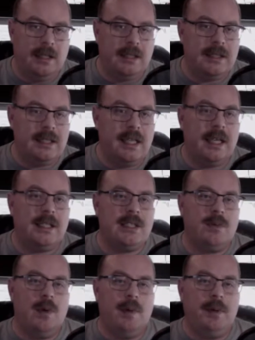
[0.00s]
86.
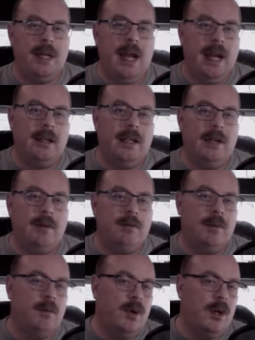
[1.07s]
Weapon handling went
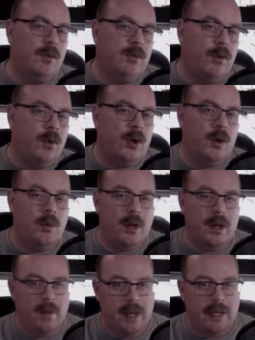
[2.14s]
from 104 to
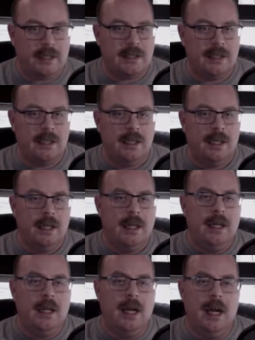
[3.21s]
108.
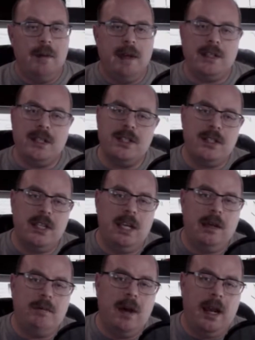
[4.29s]
As you can
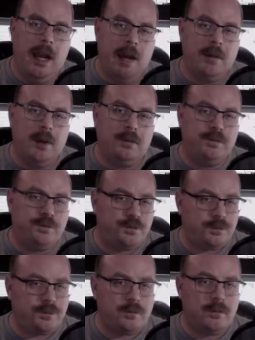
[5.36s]
see, my ammo
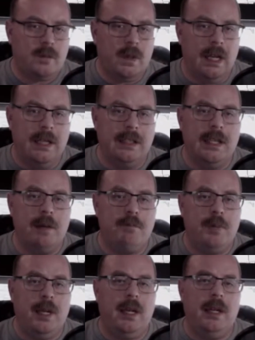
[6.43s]
ended up
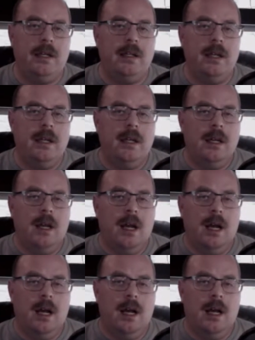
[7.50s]
being,
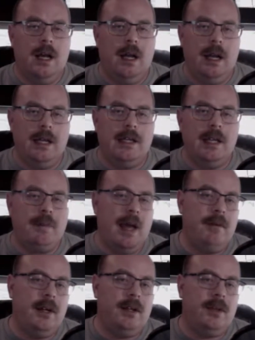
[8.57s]
I ended up
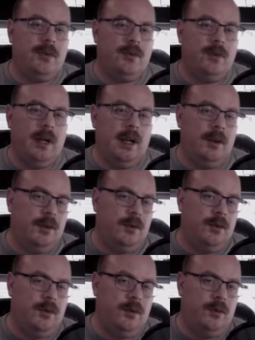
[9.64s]
having
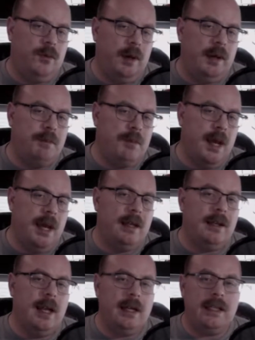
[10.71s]
3 PED
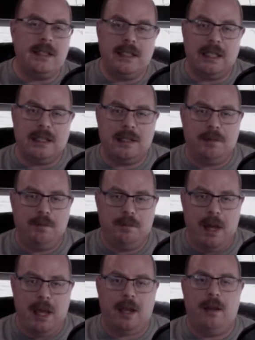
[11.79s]
96 PEC